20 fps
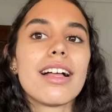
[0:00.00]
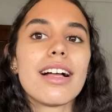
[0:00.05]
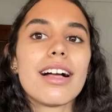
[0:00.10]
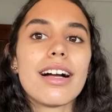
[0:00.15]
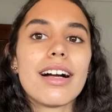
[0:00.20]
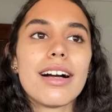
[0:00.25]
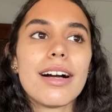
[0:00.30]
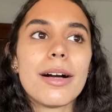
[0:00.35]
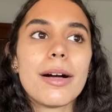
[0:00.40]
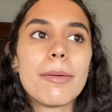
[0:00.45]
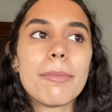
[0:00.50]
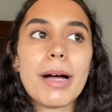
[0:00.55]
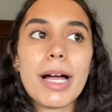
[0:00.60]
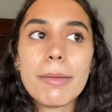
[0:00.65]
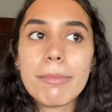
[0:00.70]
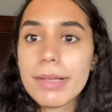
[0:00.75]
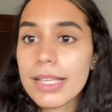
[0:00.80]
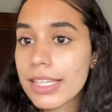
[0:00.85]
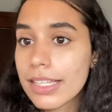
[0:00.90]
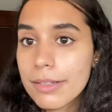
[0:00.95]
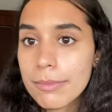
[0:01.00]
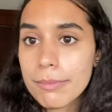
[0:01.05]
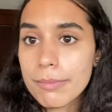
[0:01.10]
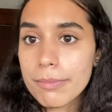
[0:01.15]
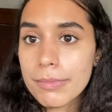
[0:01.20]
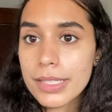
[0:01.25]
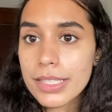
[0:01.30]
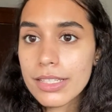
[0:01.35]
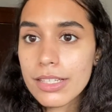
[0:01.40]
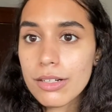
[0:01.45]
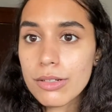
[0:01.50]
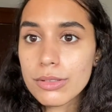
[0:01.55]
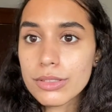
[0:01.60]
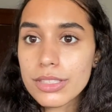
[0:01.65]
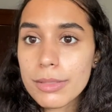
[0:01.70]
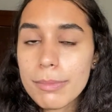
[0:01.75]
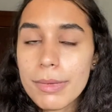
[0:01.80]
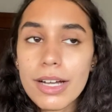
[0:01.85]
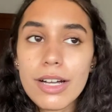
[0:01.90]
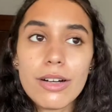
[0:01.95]
I make videos
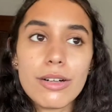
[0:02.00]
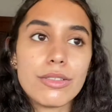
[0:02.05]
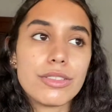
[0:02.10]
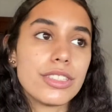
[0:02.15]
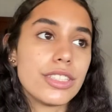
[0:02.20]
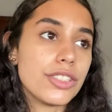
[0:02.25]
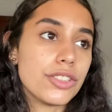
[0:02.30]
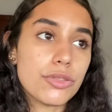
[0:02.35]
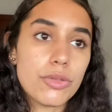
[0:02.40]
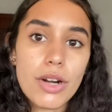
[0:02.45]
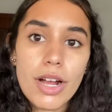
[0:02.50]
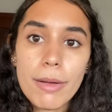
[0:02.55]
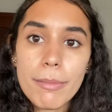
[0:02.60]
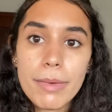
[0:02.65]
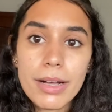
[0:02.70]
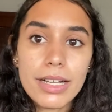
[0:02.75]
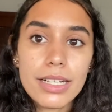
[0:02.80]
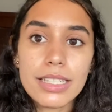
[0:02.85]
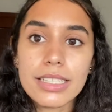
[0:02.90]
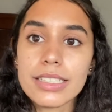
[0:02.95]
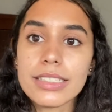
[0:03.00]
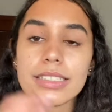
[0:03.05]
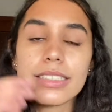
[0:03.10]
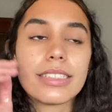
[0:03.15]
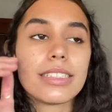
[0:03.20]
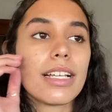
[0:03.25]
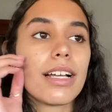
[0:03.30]
about teen dramas,